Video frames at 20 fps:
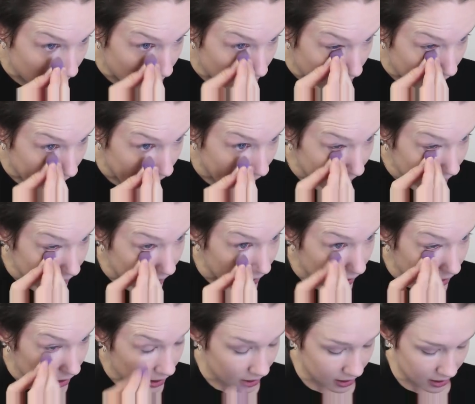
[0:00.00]
pat
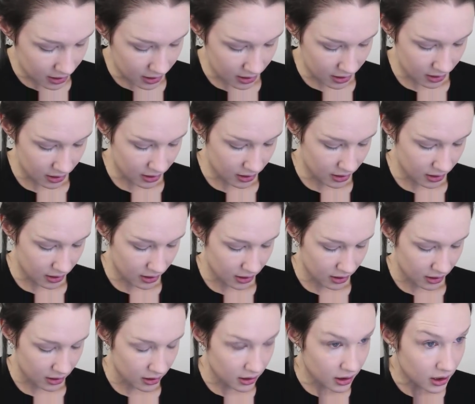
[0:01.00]
that
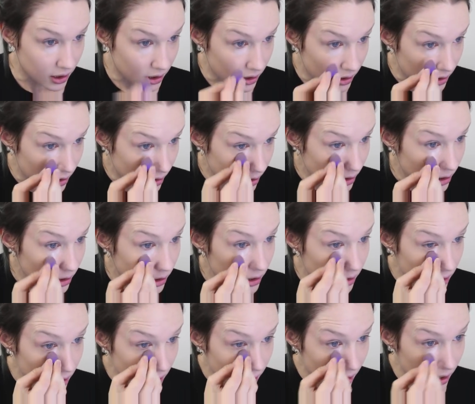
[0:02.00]
underneath
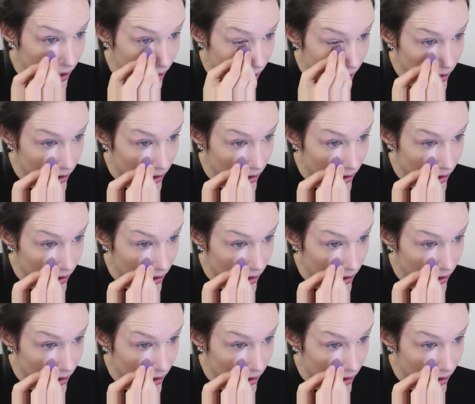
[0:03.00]
the eye.